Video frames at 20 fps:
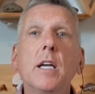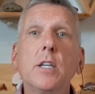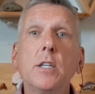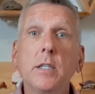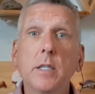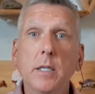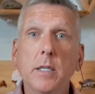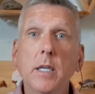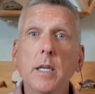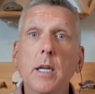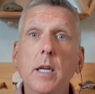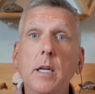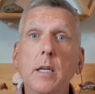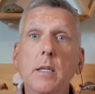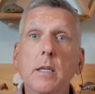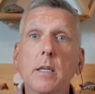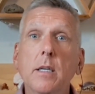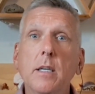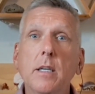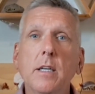You did it.
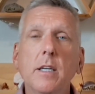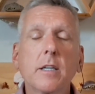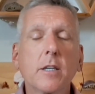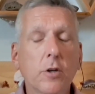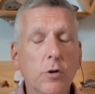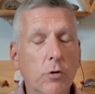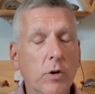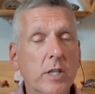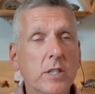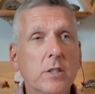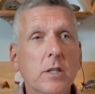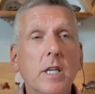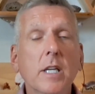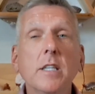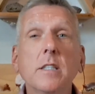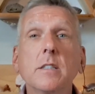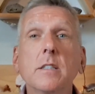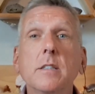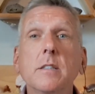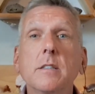
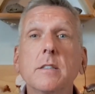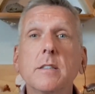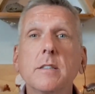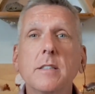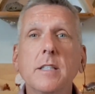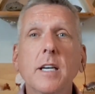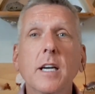Congratulations.